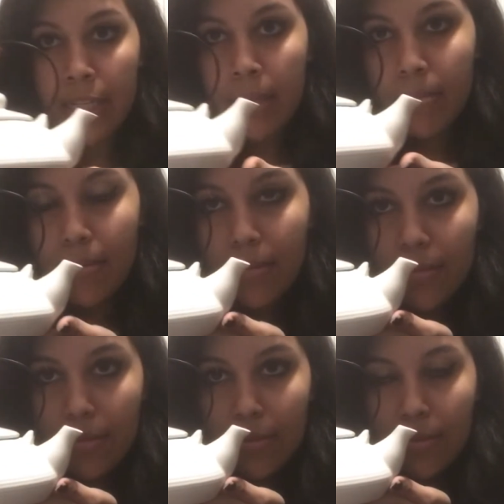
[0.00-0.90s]
right,
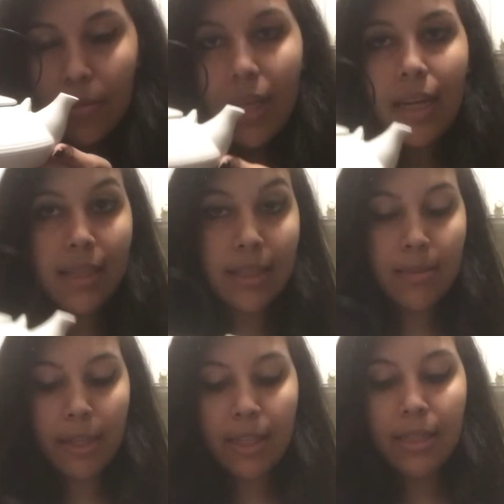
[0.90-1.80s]
I can
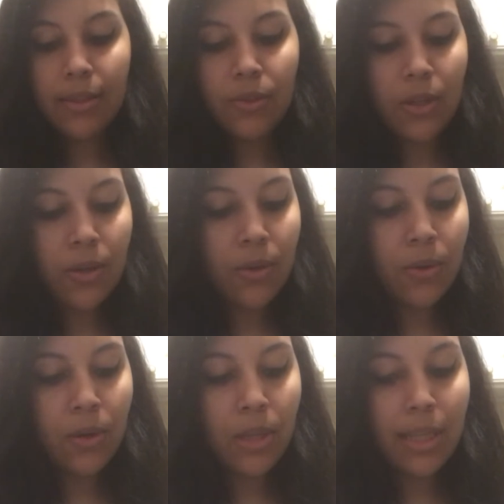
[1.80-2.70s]
smell it.
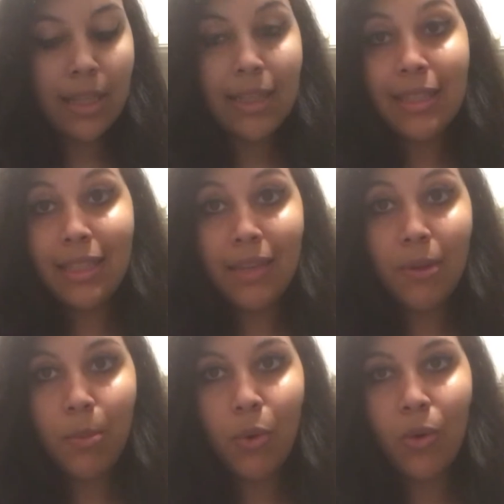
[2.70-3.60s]
So let's give it
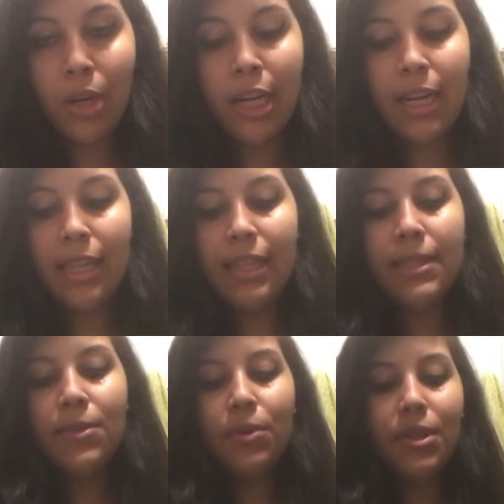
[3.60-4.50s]
a pour. And
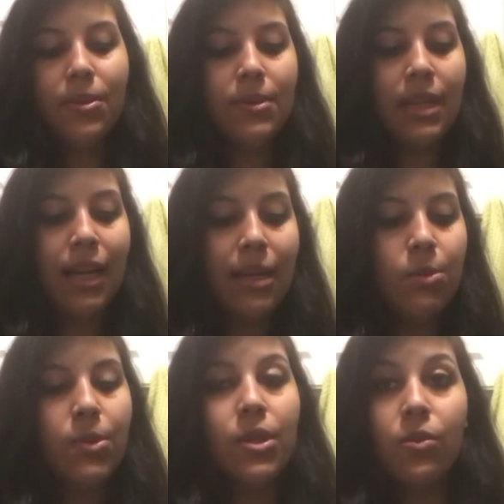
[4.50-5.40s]
this is one of those
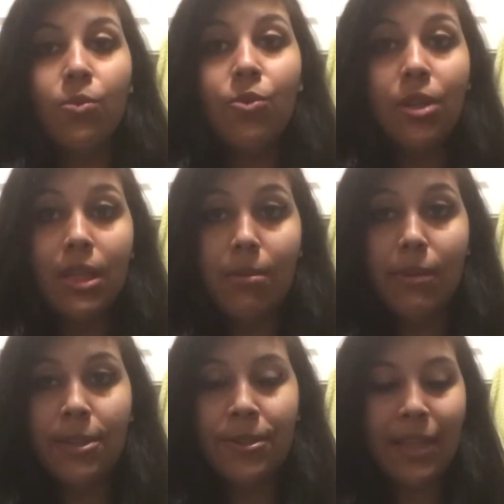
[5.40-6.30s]
times when I really
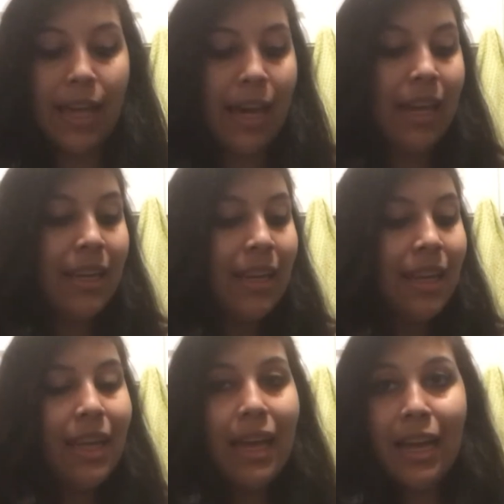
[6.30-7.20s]
wish that
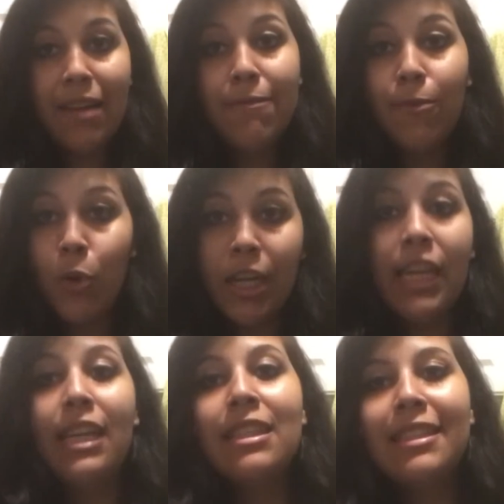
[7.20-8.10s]
I had 4
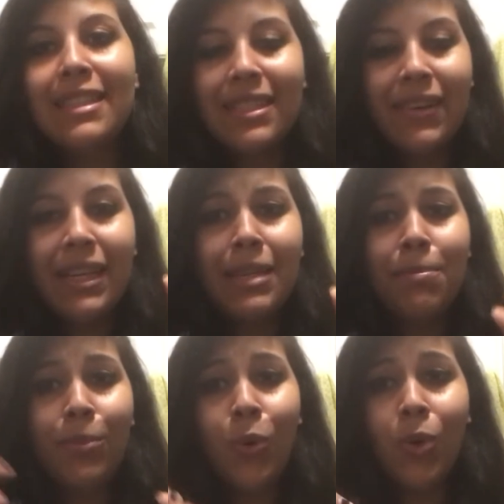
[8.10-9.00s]
hands so I could
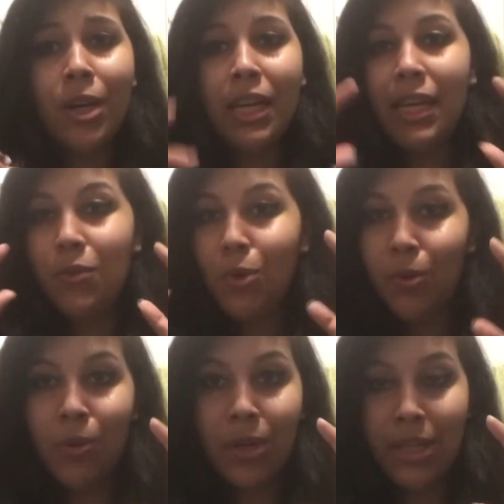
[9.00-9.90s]
pour and
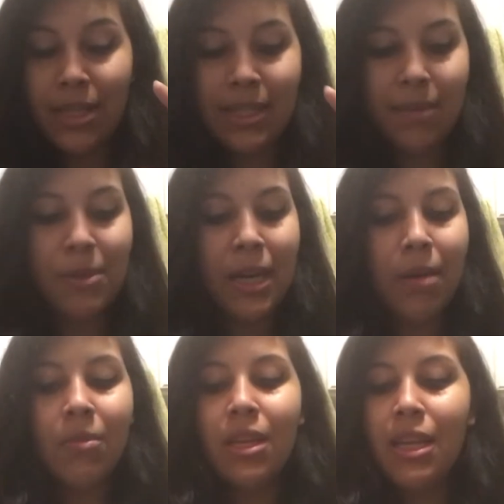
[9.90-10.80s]
record at the same
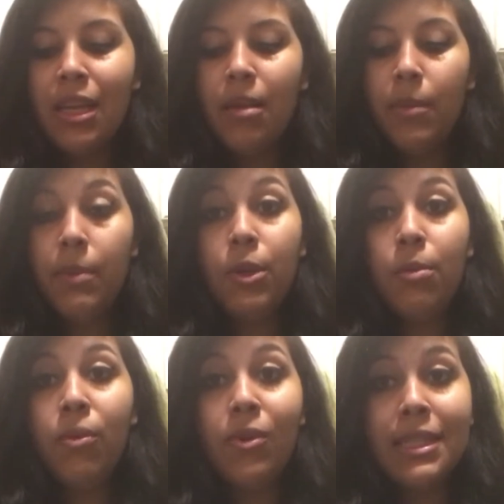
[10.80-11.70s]
time. But I'm gonna
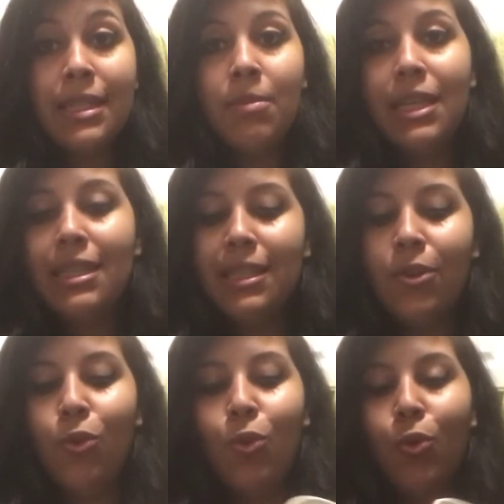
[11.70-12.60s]
pour some
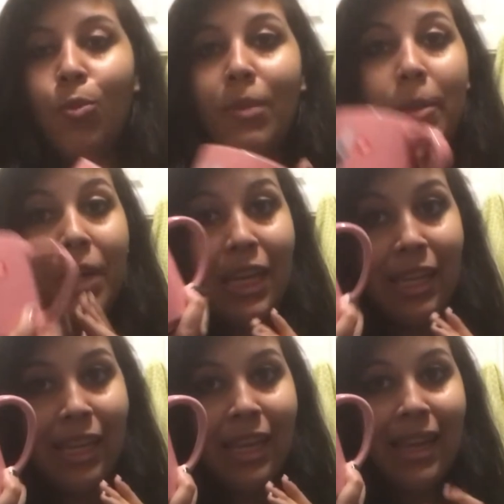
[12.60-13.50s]
into my mug,
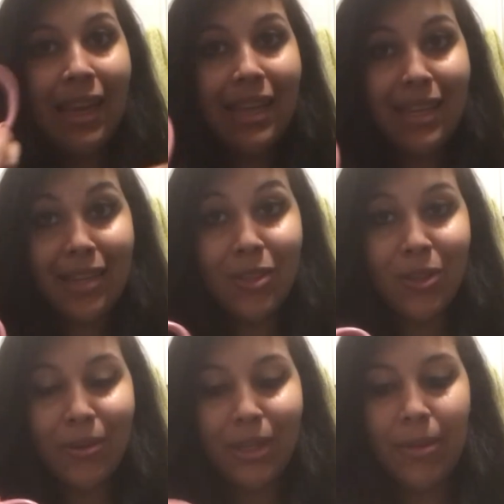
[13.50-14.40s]
and then I'll
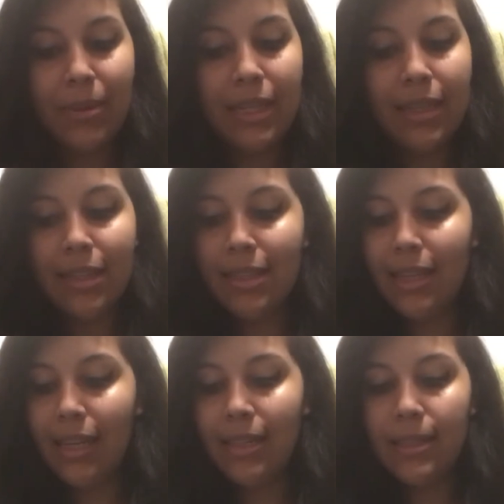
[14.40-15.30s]
show you what it looks
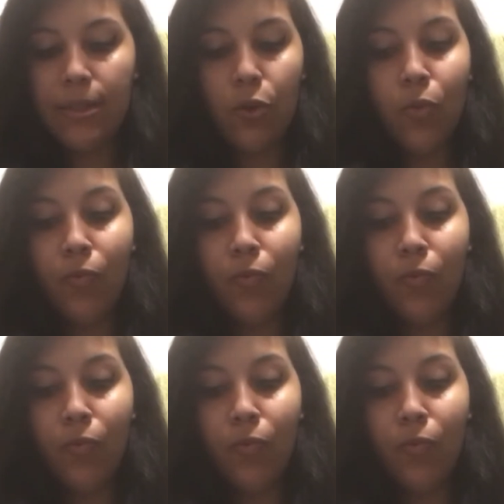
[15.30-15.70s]
like. So